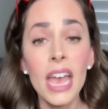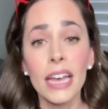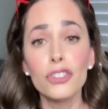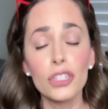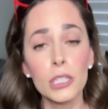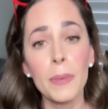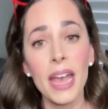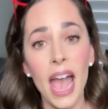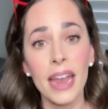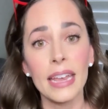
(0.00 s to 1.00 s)
And just by
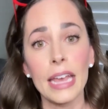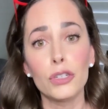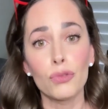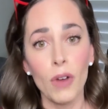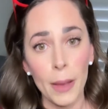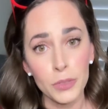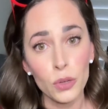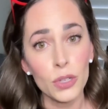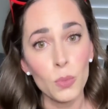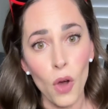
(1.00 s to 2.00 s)
adding a drop to
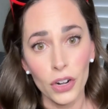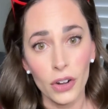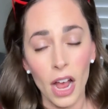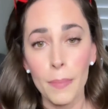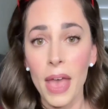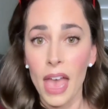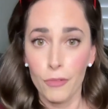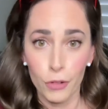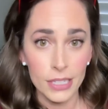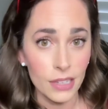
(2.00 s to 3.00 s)
his water cup
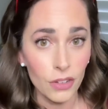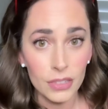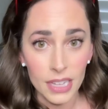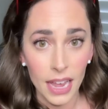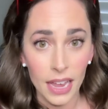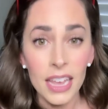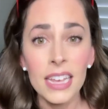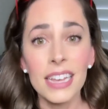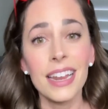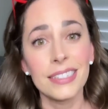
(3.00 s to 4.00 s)
every single day,
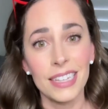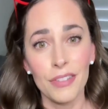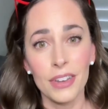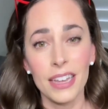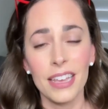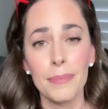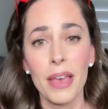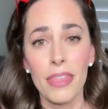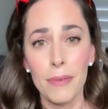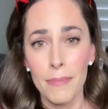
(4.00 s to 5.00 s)
it has given him
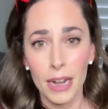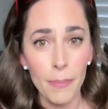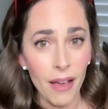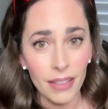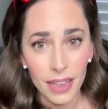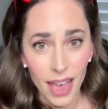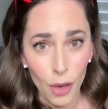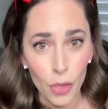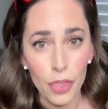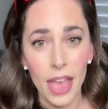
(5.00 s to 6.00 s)
the metabolic
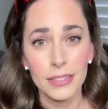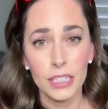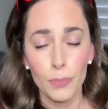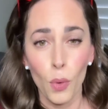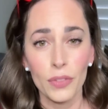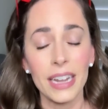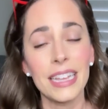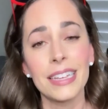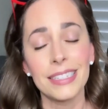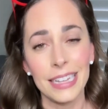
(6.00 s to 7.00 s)
health and support that he
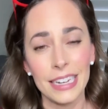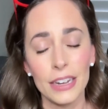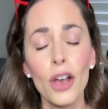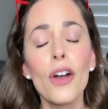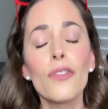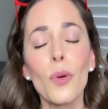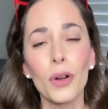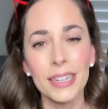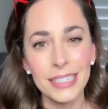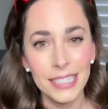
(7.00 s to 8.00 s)
has needed
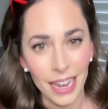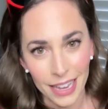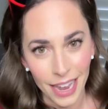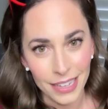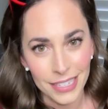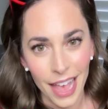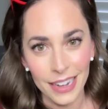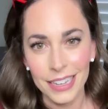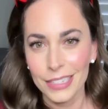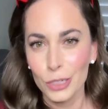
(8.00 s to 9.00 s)
for decades. And
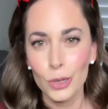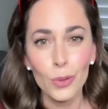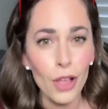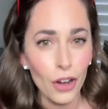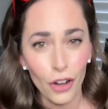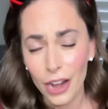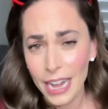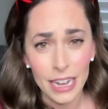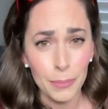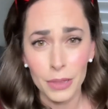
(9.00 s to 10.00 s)
he's no longer on
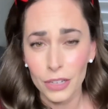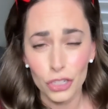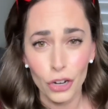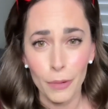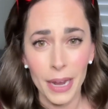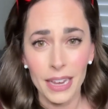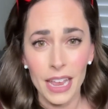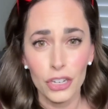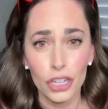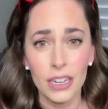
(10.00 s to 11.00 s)
any blood sugar
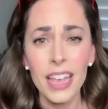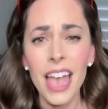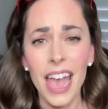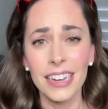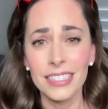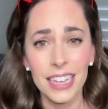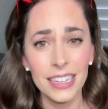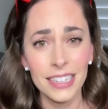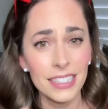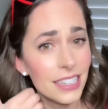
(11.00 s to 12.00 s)
medication, and his
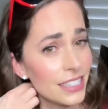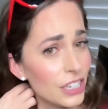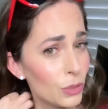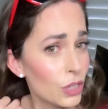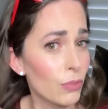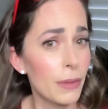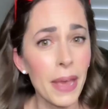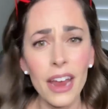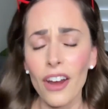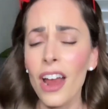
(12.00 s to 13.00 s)
kidneys continue to
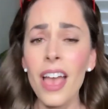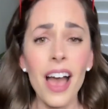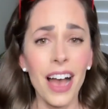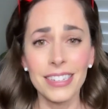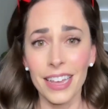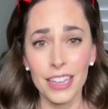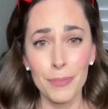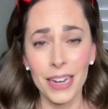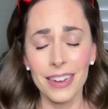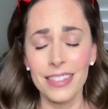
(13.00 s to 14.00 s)
repair. I
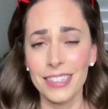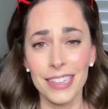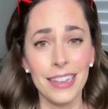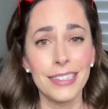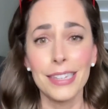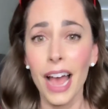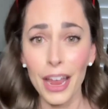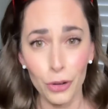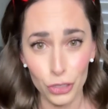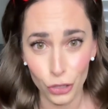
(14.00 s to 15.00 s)
documented this
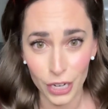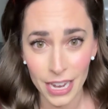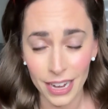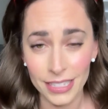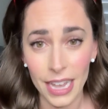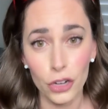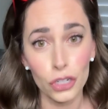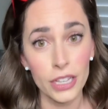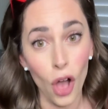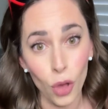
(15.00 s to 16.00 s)
entire journey, and it's
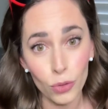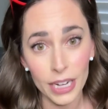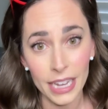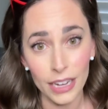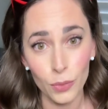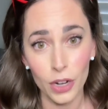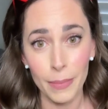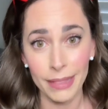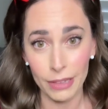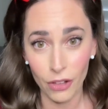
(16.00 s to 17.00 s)
actually already in one of my
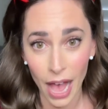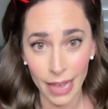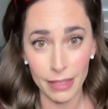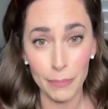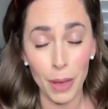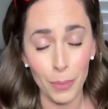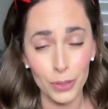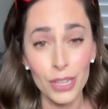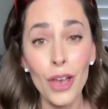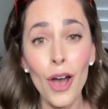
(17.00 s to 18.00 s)
little highlight
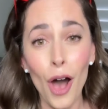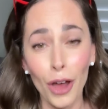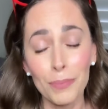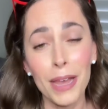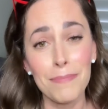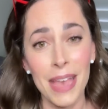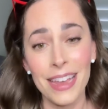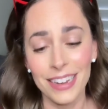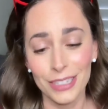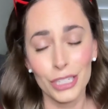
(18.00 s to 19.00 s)
bubbles on my
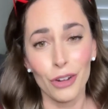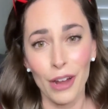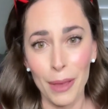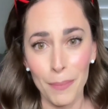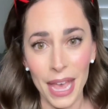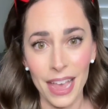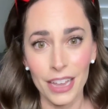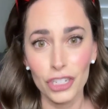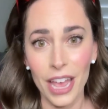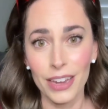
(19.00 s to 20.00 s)
main Instagram
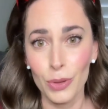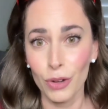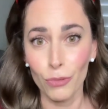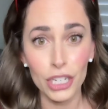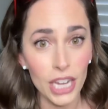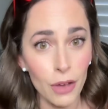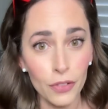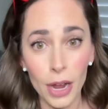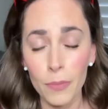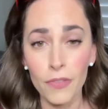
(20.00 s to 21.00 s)
page. And you can reach out for
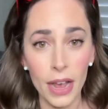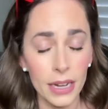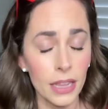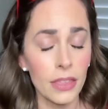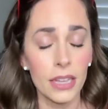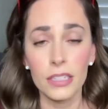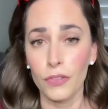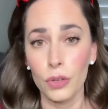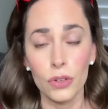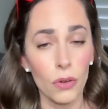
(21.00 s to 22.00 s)
help finding things if
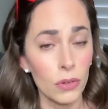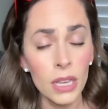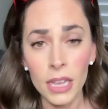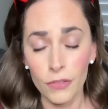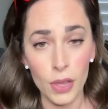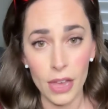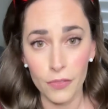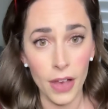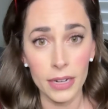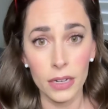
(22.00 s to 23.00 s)
you can't
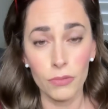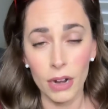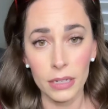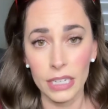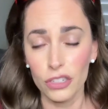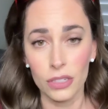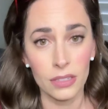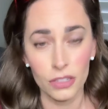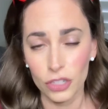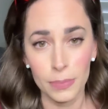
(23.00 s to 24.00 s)
find it readily.
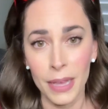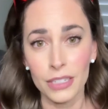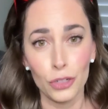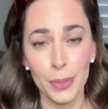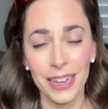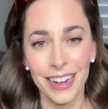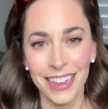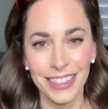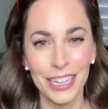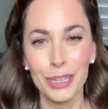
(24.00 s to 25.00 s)
Just message me and I
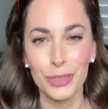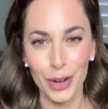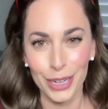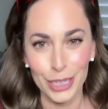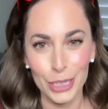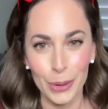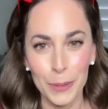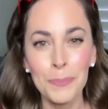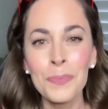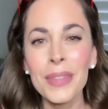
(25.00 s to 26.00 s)
can link you directly to
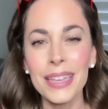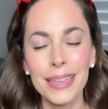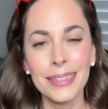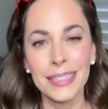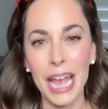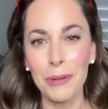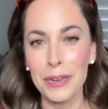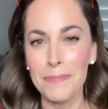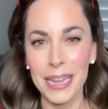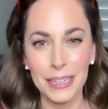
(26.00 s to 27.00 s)
it. He is now
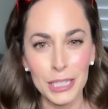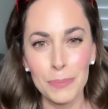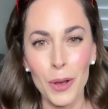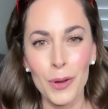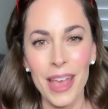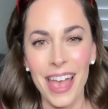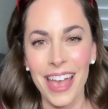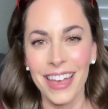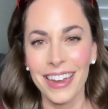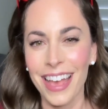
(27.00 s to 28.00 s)
in maintenance mode
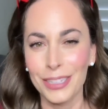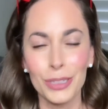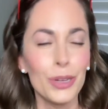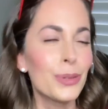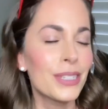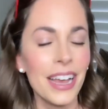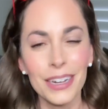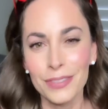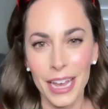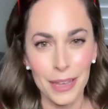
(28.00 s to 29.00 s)
and has no sign
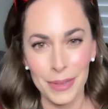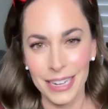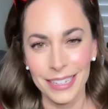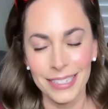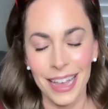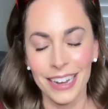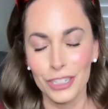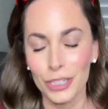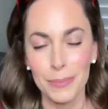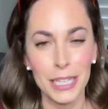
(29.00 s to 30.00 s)
of diabetes, and it
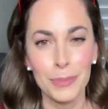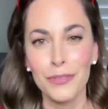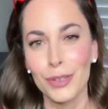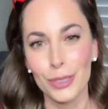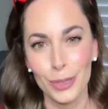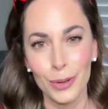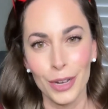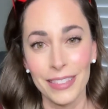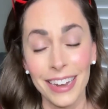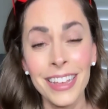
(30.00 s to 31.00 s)
just makes me feel so
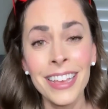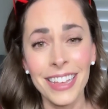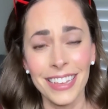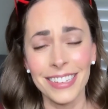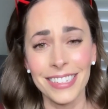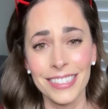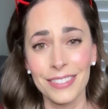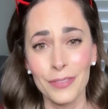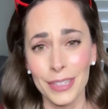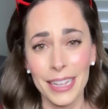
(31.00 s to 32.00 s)
good that he is
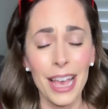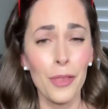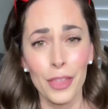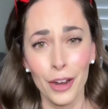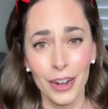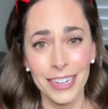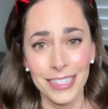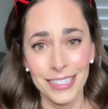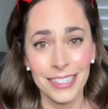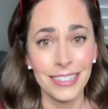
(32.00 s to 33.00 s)
feeling healthier in
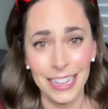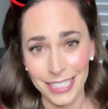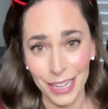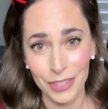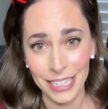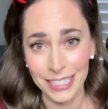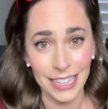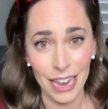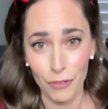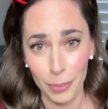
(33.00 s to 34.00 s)
his late 70s
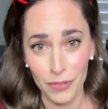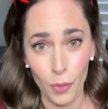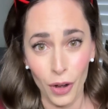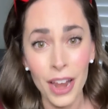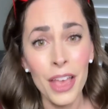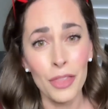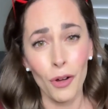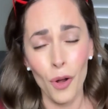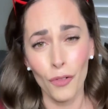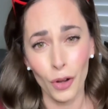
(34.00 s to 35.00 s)
than ever before. There
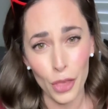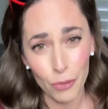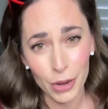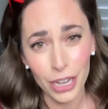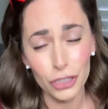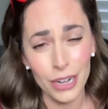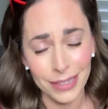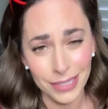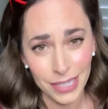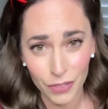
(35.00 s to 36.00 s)
are over
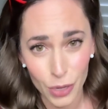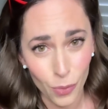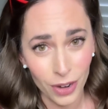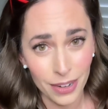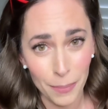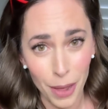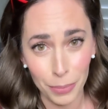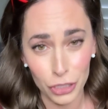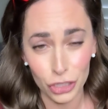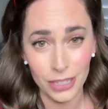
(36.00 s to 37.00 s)
371
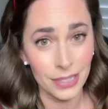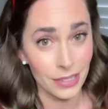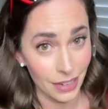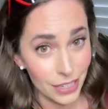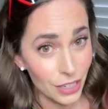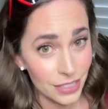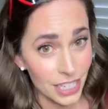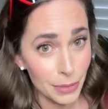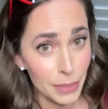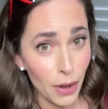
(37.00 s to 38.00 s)
published studies on
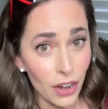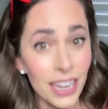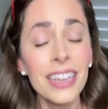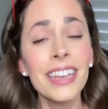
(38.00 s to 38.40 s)
cinnamon bark.